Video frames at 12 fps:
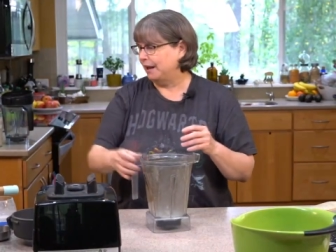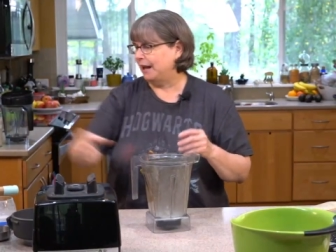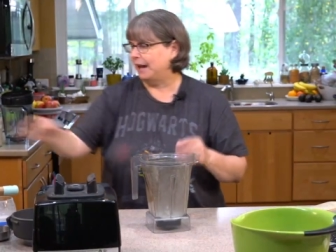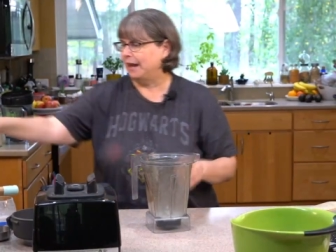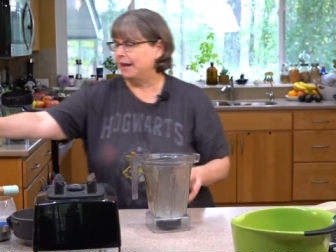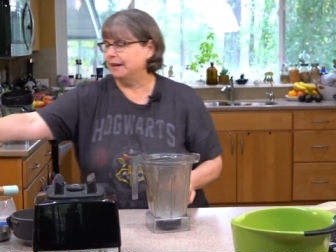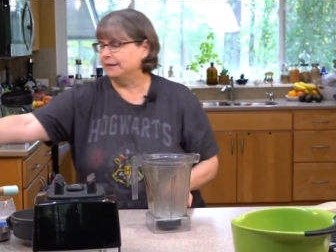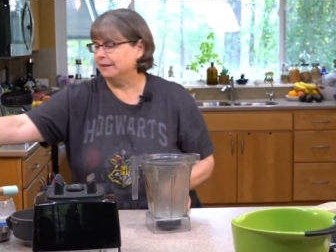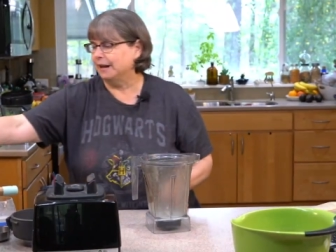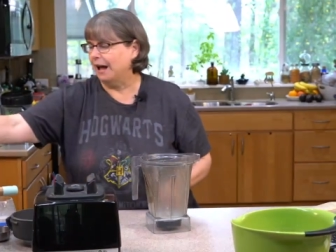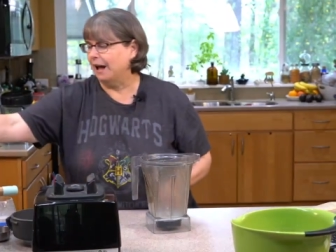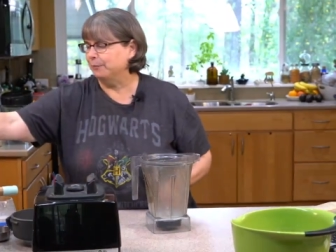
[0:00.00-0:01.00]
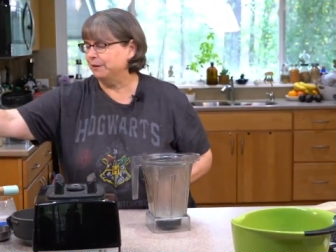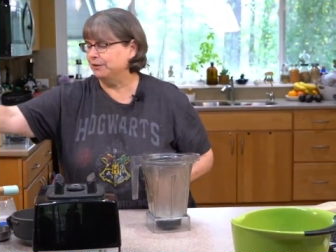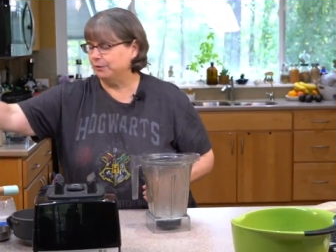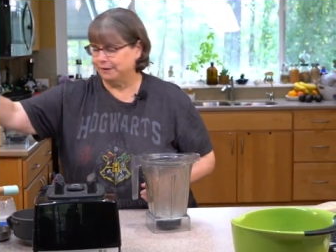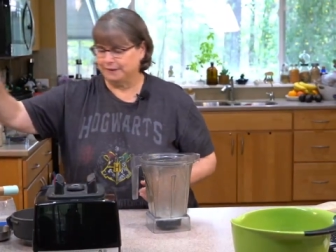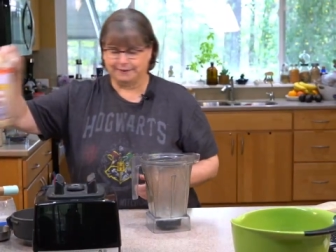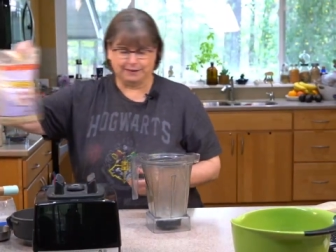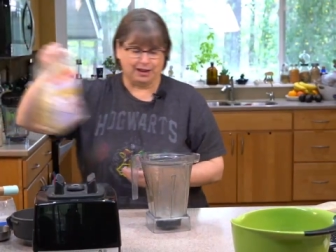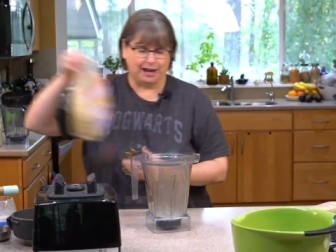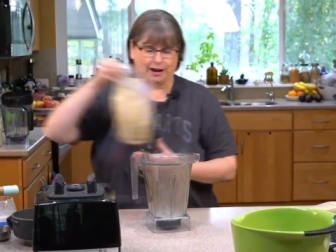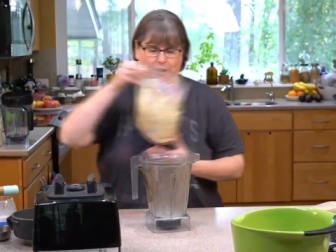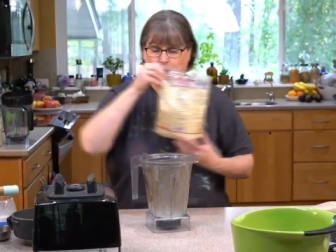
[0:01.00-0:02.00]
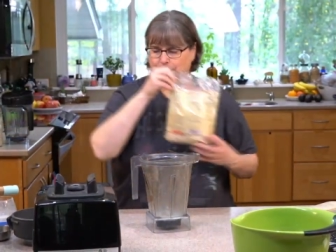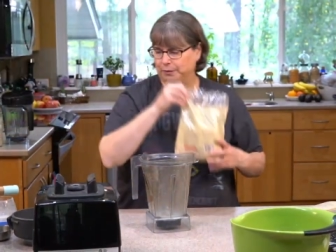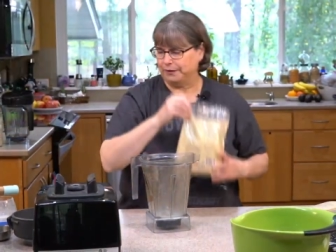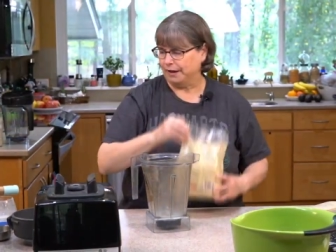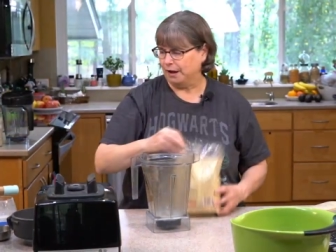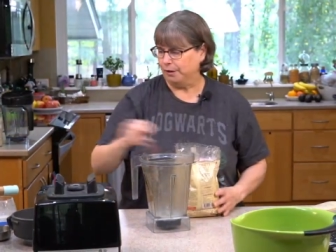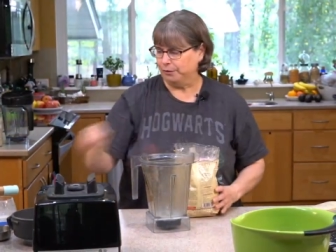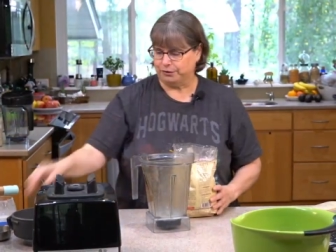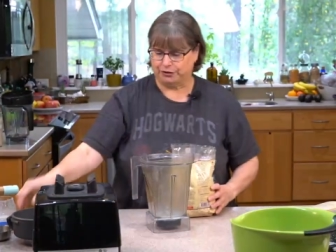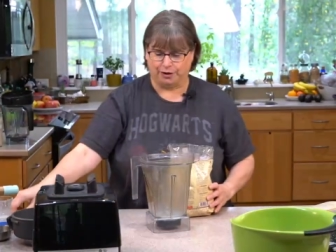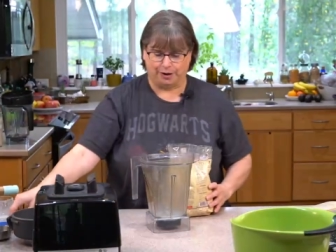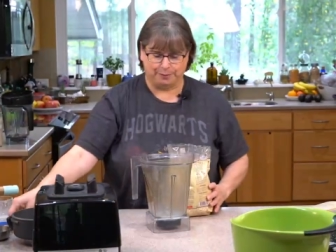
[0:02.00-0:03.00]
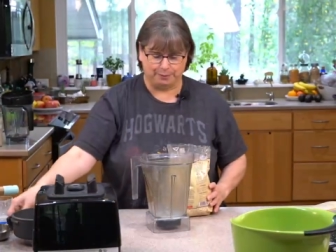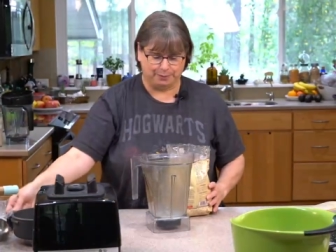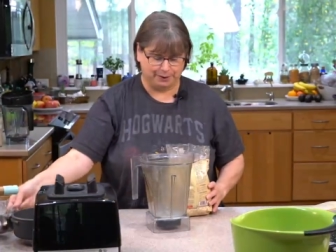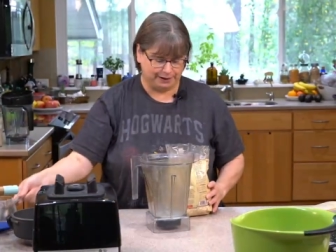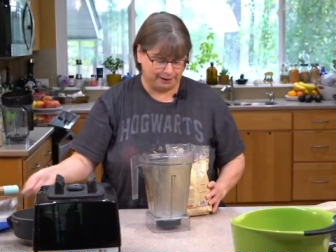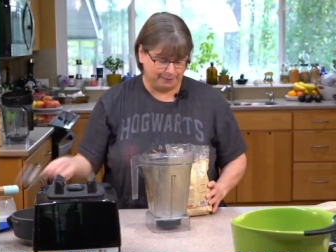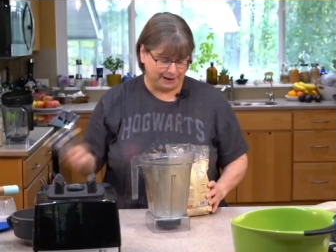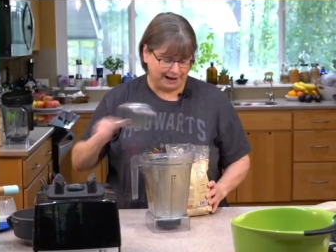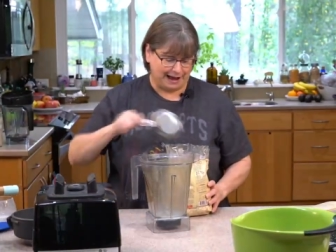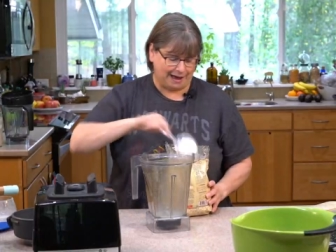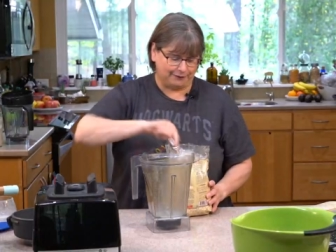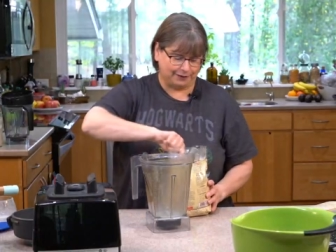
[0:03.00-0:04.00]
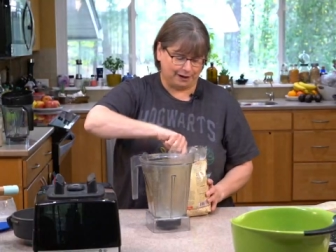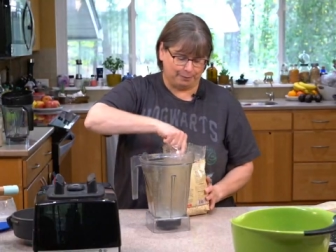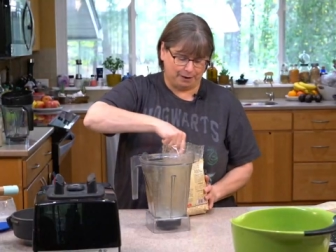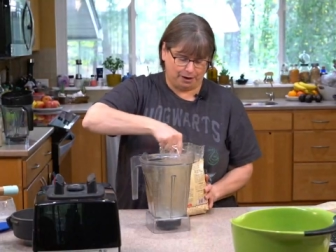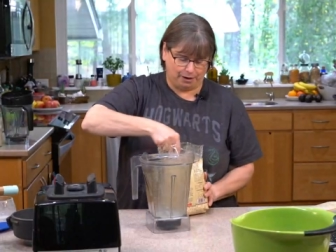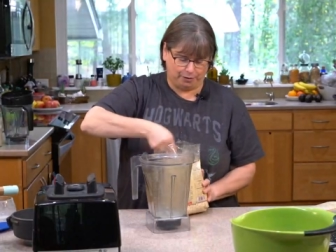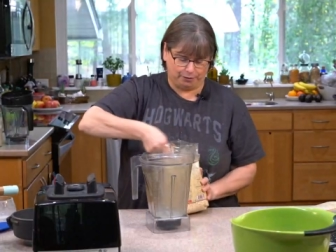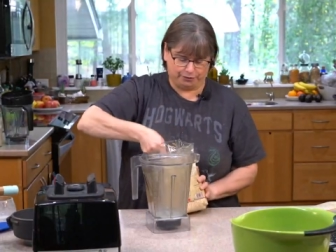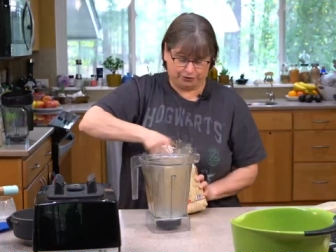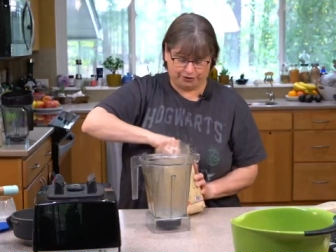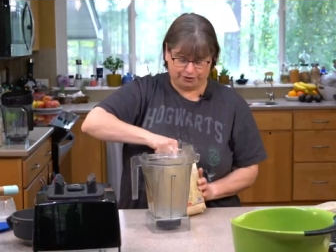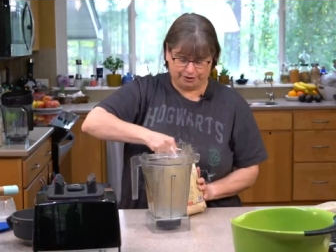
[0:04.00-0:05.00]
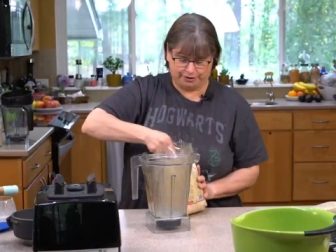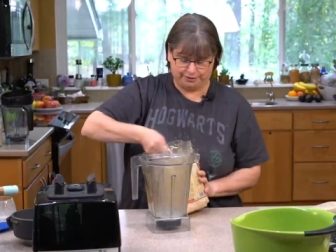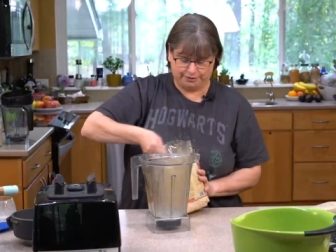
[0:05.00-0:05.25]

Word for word: And I've been doing this a lot at home with oats. So I've been putting about a half cup of oats.